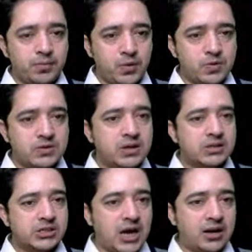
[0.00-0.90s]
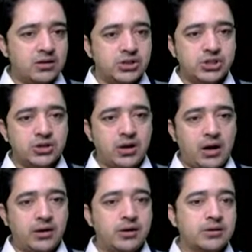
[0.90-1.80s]
pose challenge,
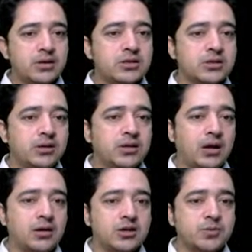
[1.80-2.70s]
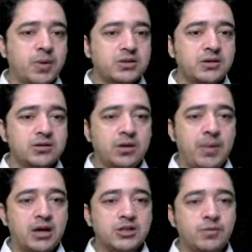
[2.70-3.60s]
and interest rate that cuts by central
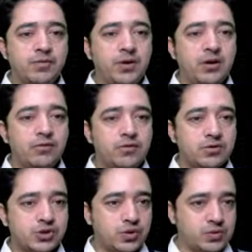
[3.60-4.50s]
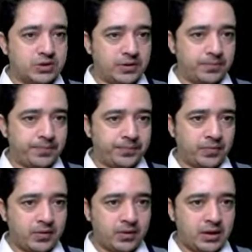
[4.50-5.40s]
banks will be watched closely.
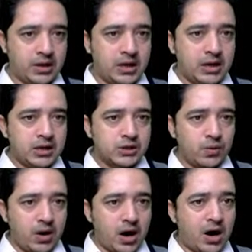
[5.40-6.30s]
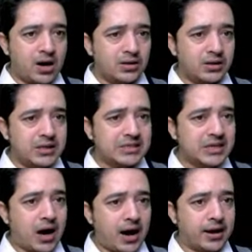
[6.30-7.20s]
So are these
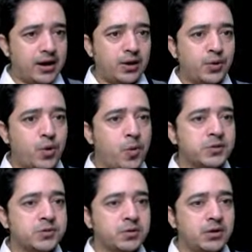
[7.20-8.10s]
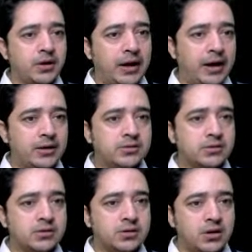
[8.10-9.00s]
higher hopes for the rate
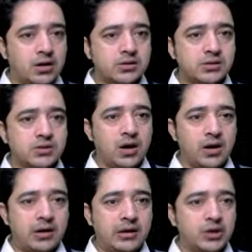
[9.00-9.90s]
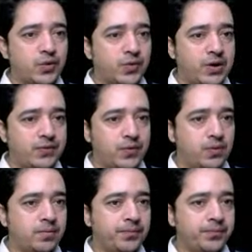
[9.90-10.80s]
cuts occurring
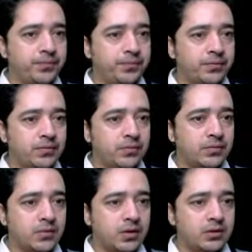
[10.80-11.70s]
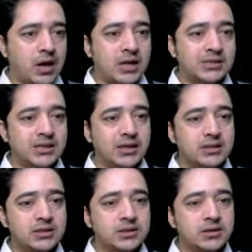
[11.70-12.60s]
2024? The answer
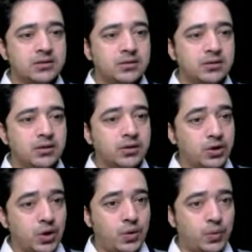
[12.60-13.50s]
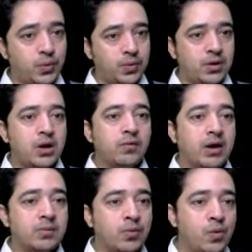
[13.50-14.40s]
is no.
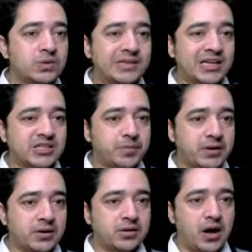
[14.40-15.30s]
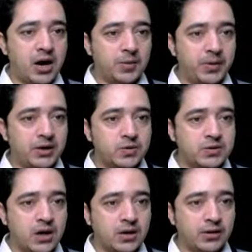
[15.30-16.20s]
while most expected the RBI to
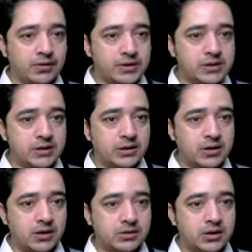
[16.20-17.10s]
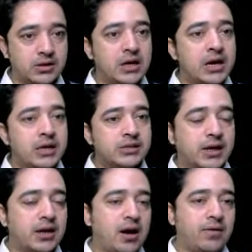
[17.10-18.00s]
start interest rate cuts in the
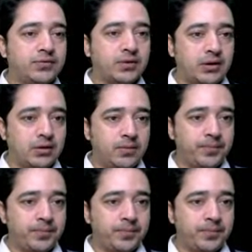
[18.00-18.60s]
second half of the year.